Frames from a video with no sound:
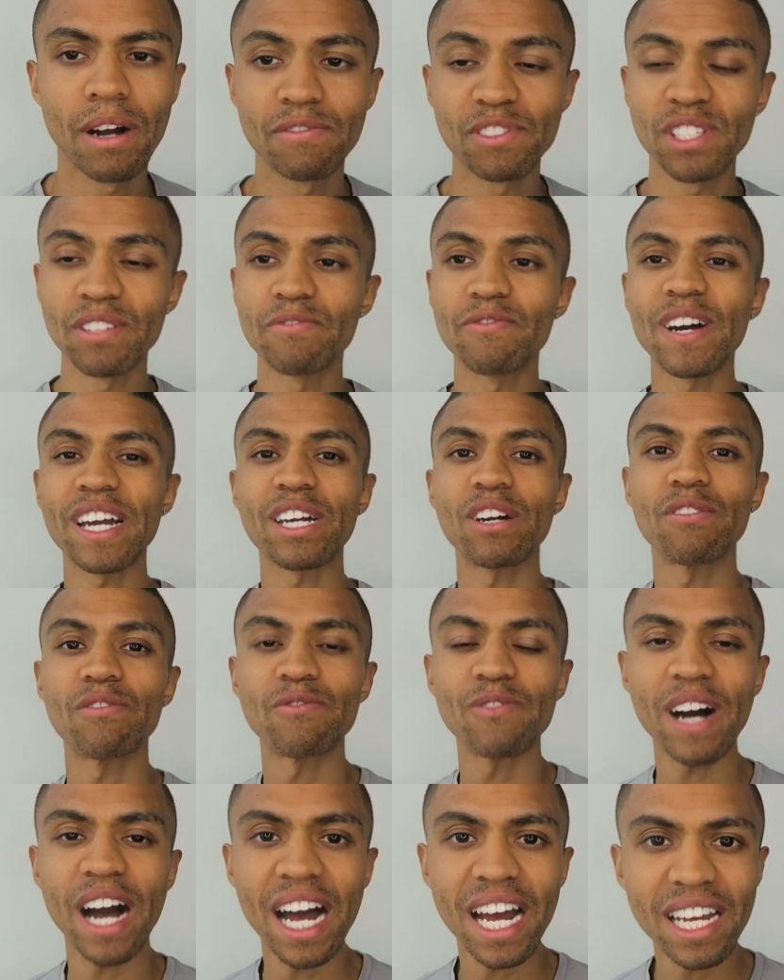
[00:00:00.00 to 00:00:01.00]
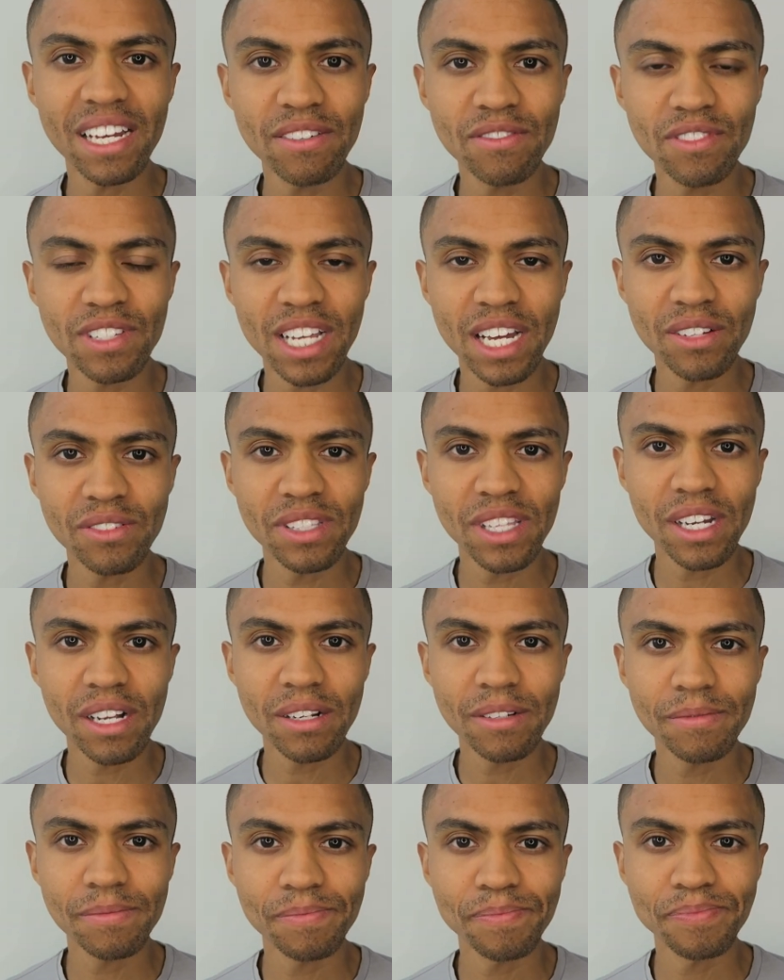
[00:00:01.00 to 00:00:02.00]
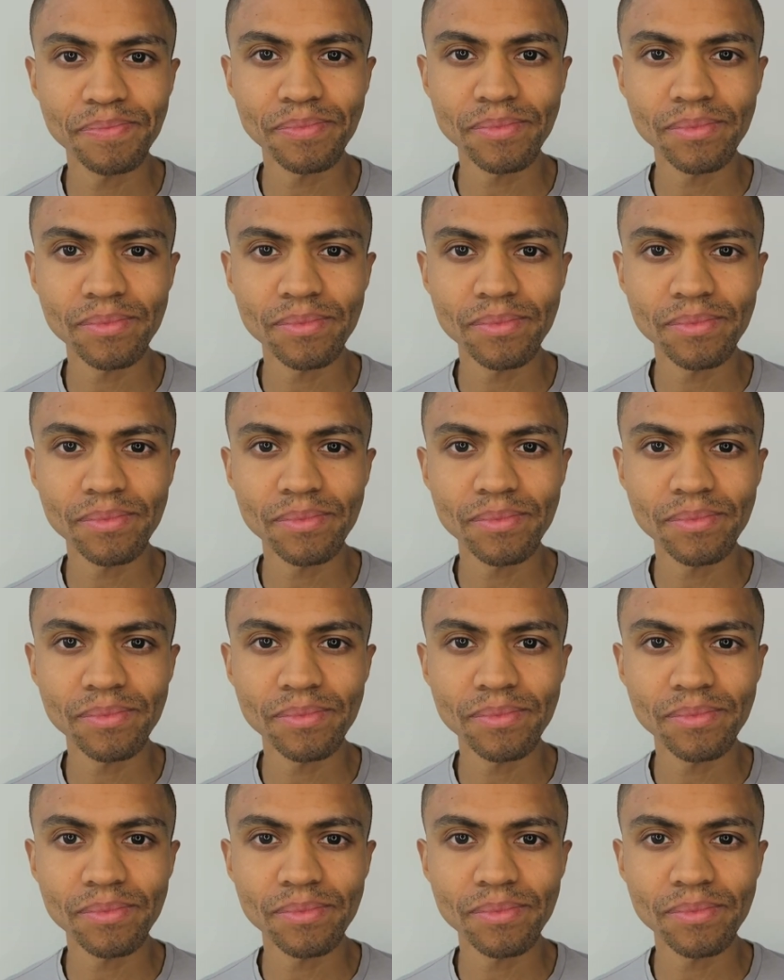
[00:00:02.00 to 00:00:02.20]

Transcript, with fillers: I've seen FICO 5s out there,